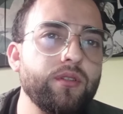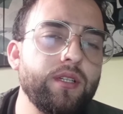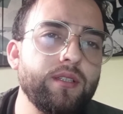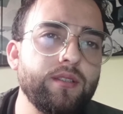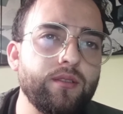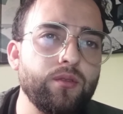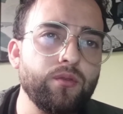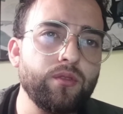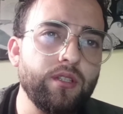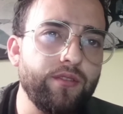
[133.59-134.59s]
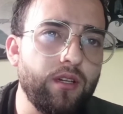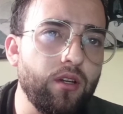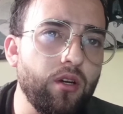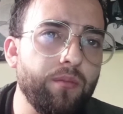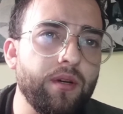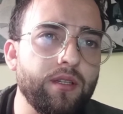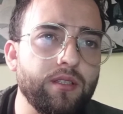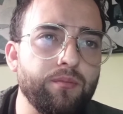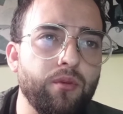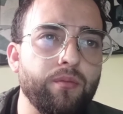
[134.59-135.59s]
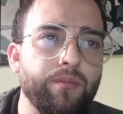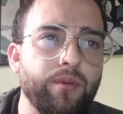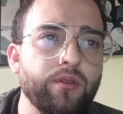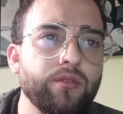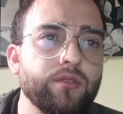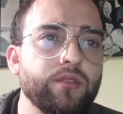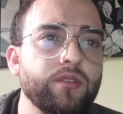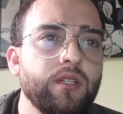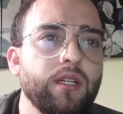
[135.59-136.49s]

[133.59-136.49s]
is to develop an export products